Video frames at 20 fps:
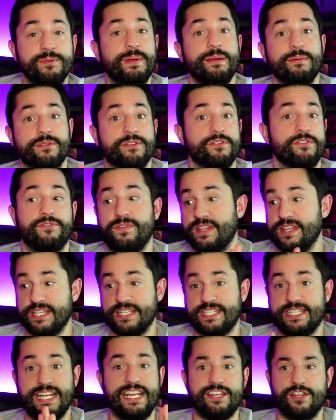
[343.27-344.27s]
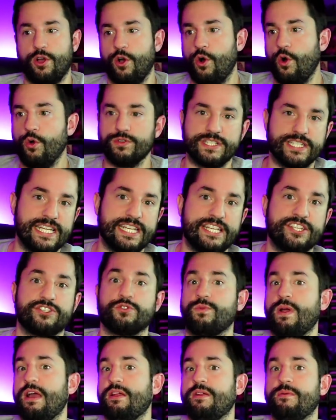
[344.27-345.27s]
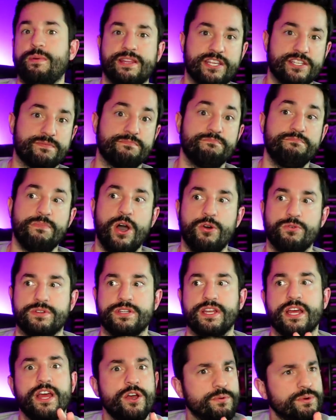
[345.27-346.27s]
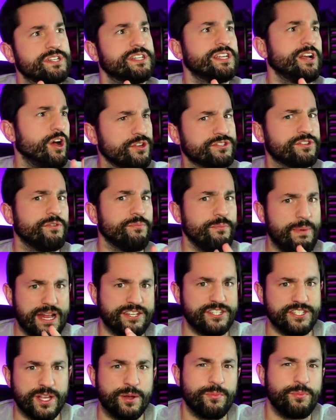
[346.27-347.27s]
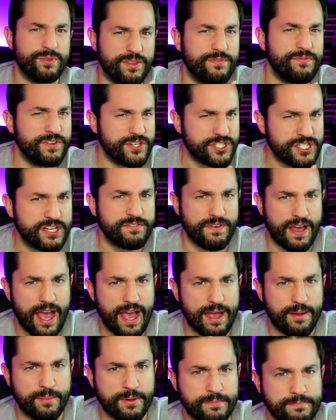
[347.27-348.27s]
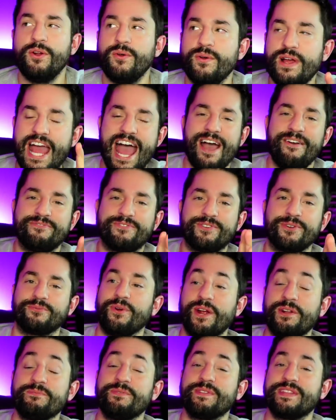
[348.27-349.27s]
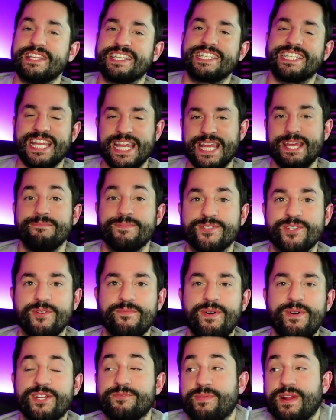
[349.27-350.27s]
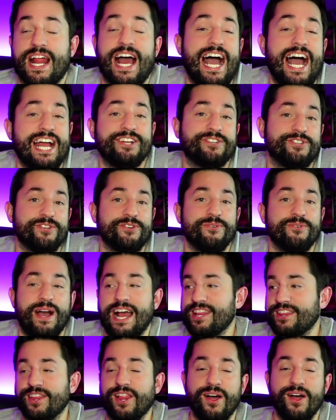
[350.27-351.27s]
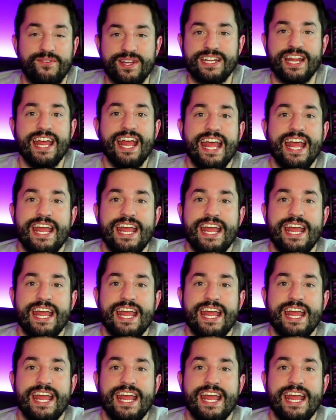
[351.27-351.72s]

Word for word: to be able to defend the city, and the whole city surrounded by this moat, which also matches up with the fishing vibe. Now, you don't have to run with this theme so much, but I do. I love it.